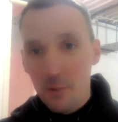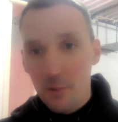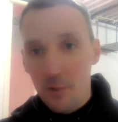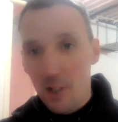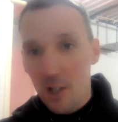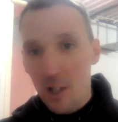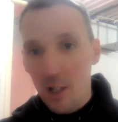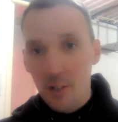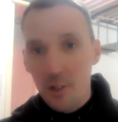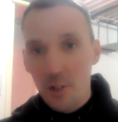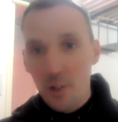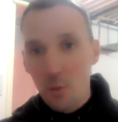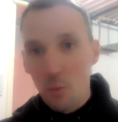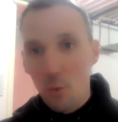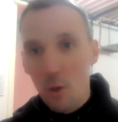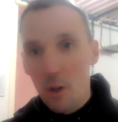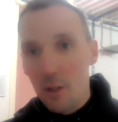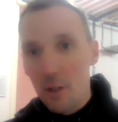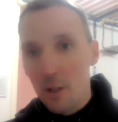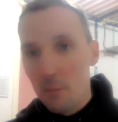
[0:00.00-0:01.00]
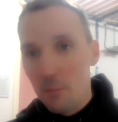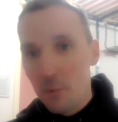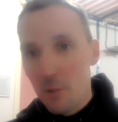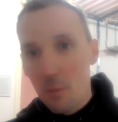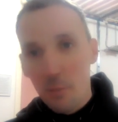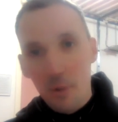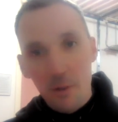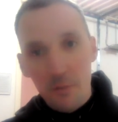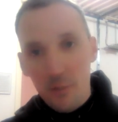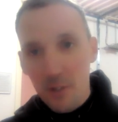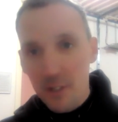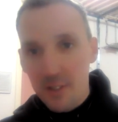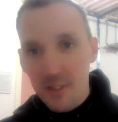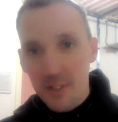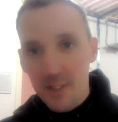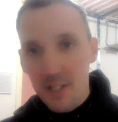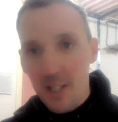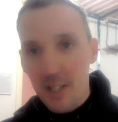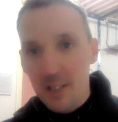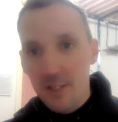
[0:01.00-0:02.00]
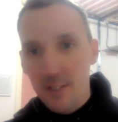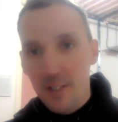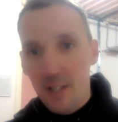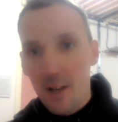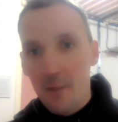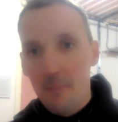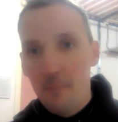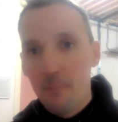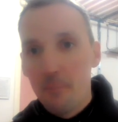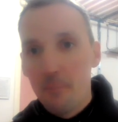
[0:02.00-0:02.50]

of clients you want. And don't be afraid to test that.